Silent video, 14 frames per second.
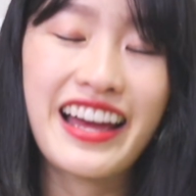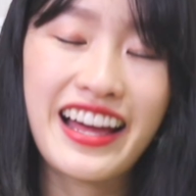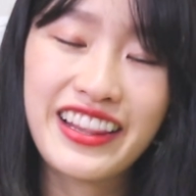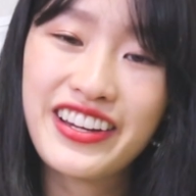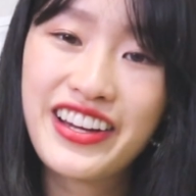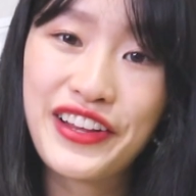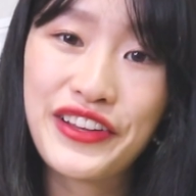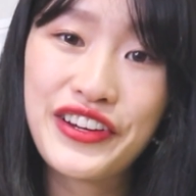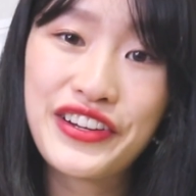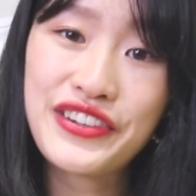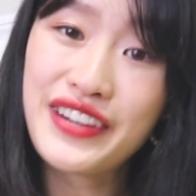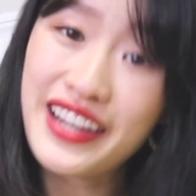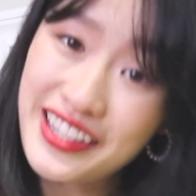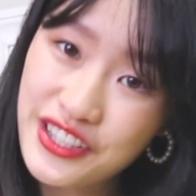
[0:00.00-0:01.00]

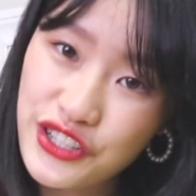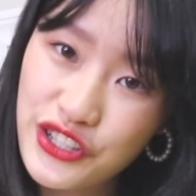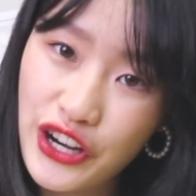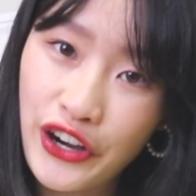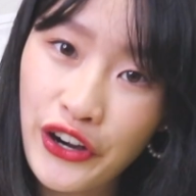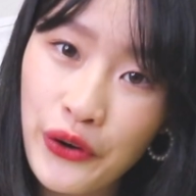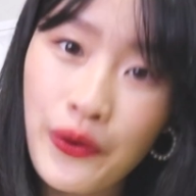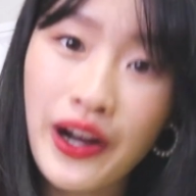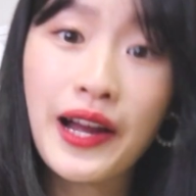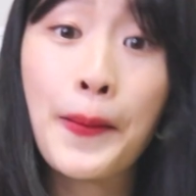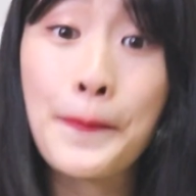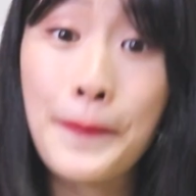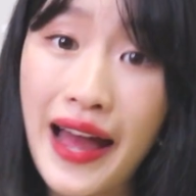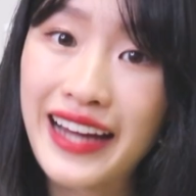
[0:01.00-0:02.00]
Hello, it's Cheryl.
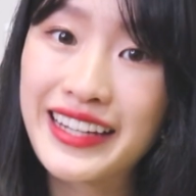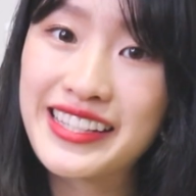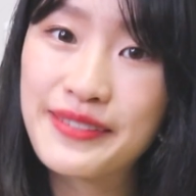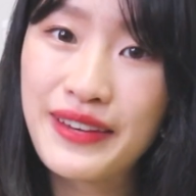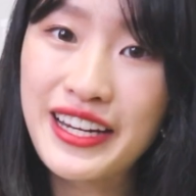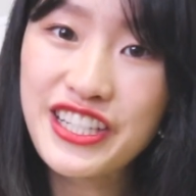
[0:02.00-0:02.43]
Welcome back to my